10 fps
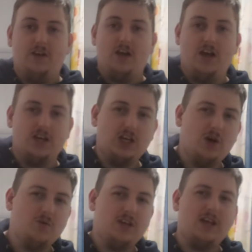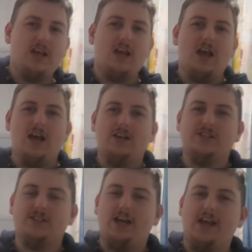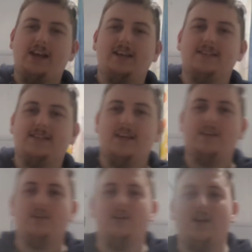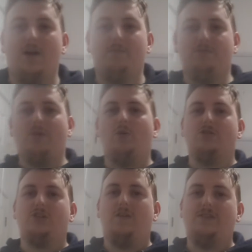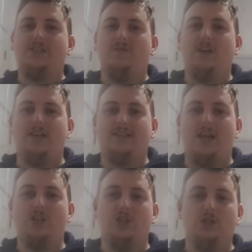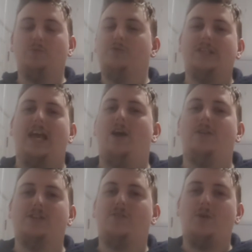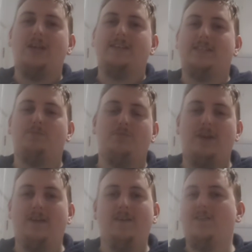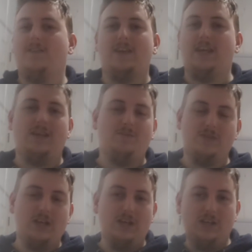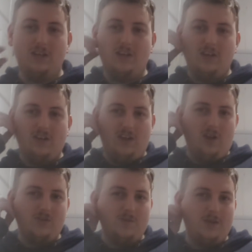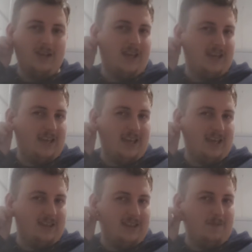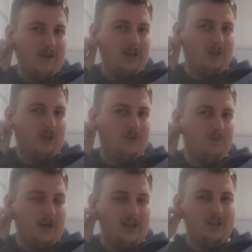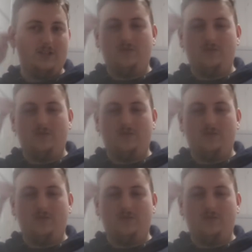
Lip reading: You know the stylistic approach of a civilization, small town that's very spring themed? You know, something like in the Michael Myers